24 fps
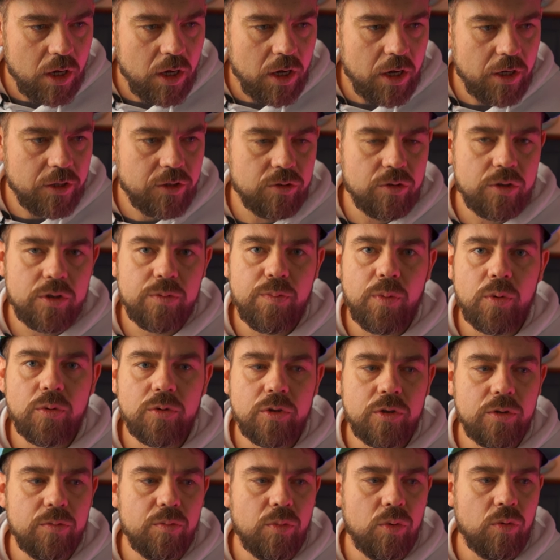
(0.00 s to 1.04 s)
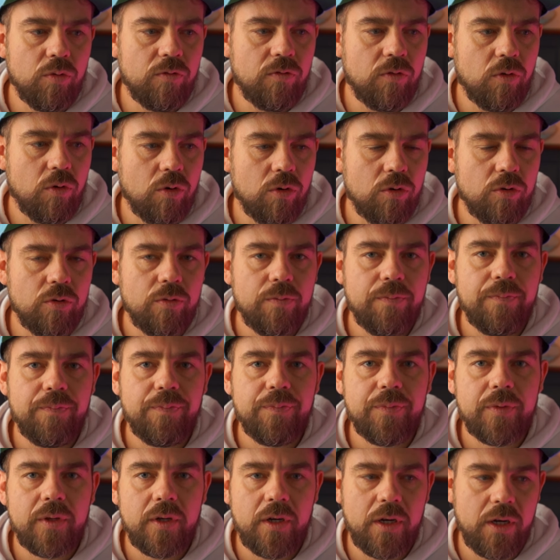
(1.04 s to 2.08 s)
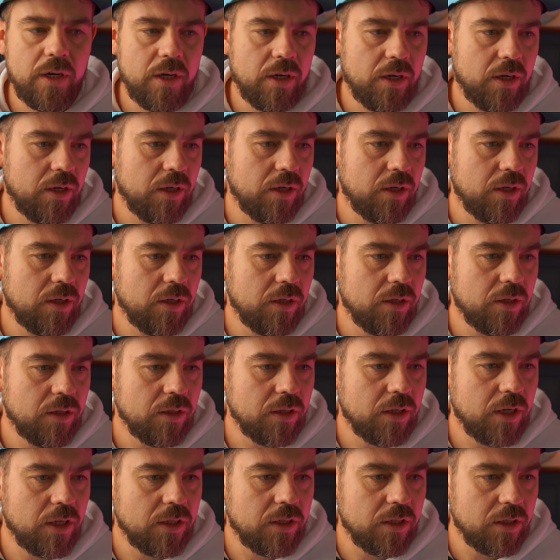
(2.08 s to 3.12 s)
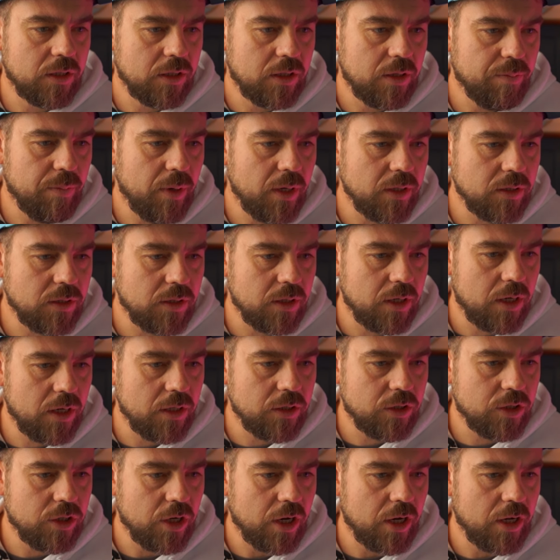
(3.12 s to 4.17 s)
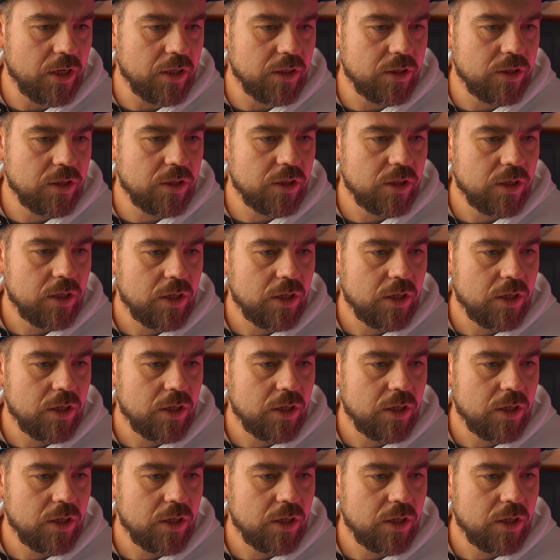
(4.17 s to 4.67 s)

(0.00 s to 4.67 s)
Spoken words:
It's responsible for getting the message and